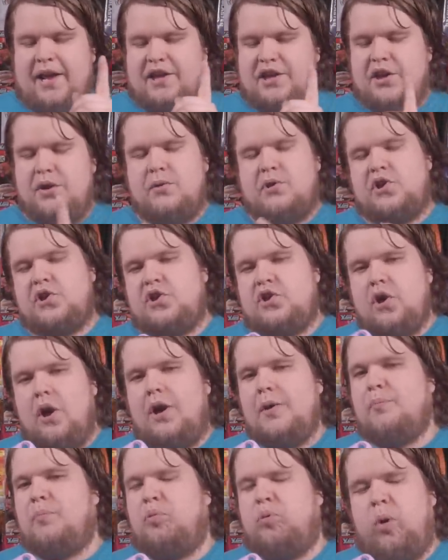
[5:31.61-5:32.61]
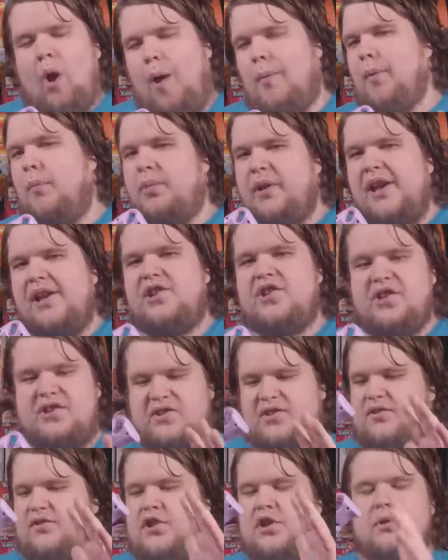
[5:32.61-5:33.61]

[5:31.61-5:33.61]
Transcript: you should probably just